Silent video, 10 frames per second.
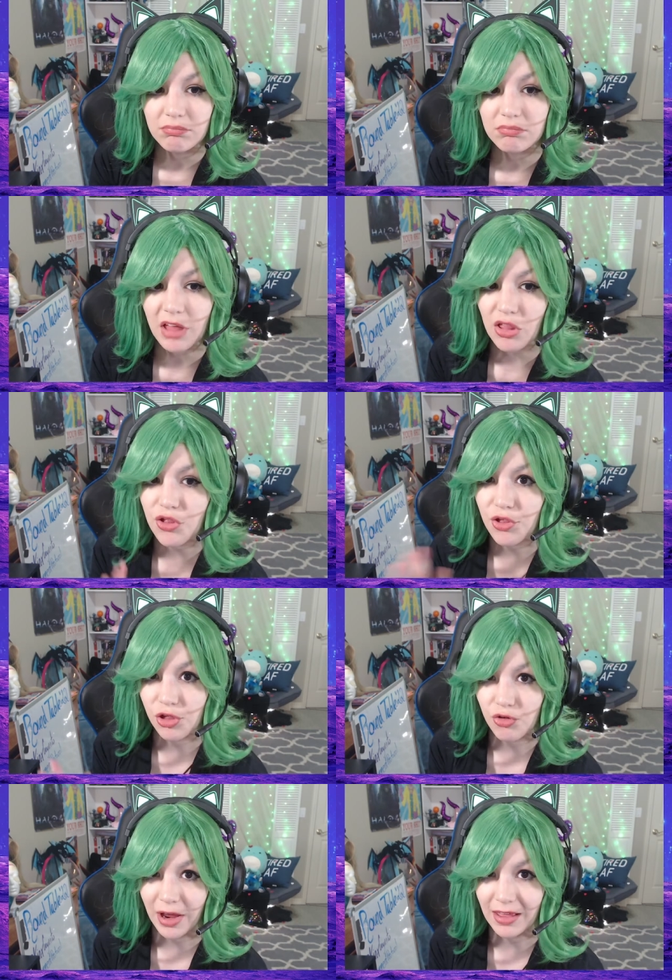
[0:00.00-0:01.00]
That's just
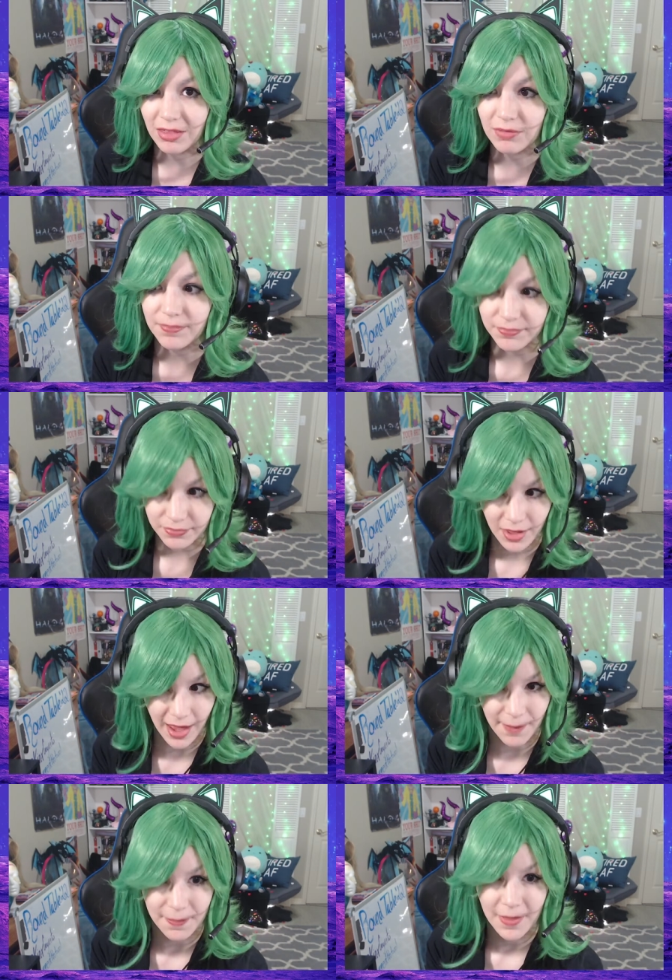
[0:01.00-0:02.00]
strength.
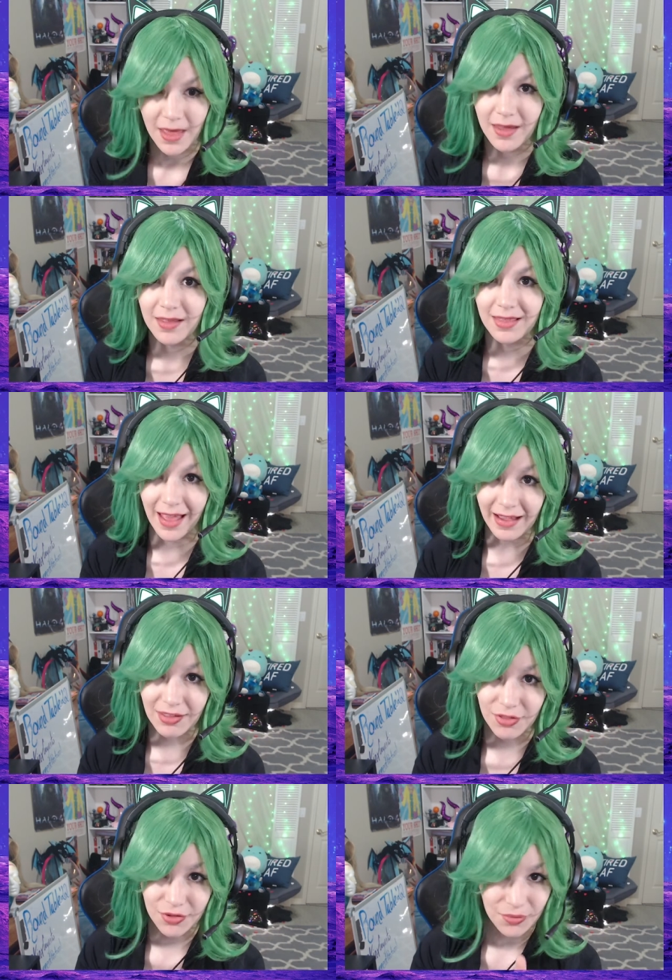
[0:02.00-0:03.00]
Okay.
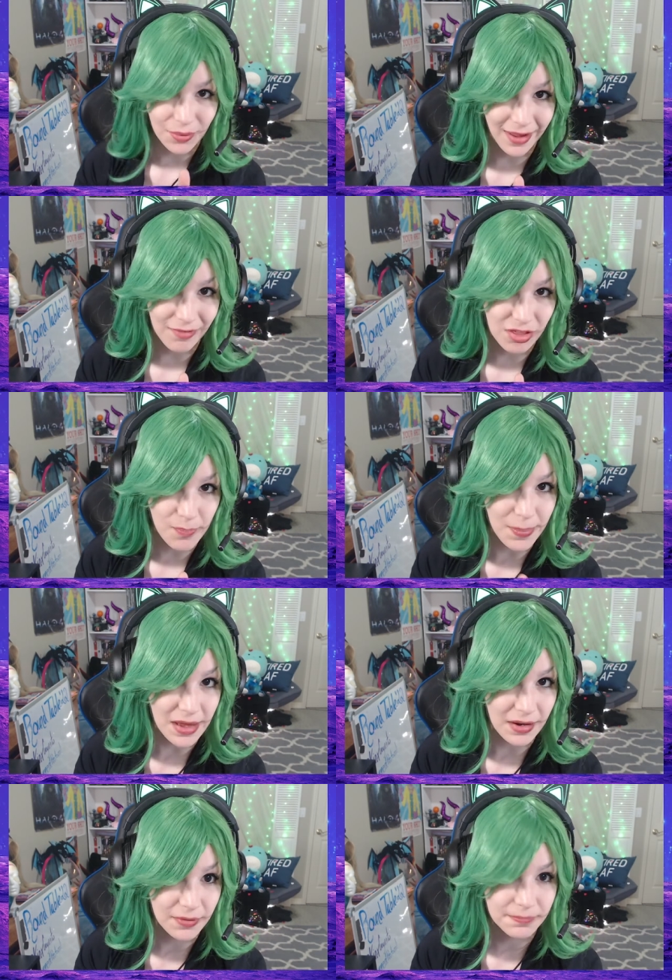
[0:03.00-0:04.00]
Next, we have speed.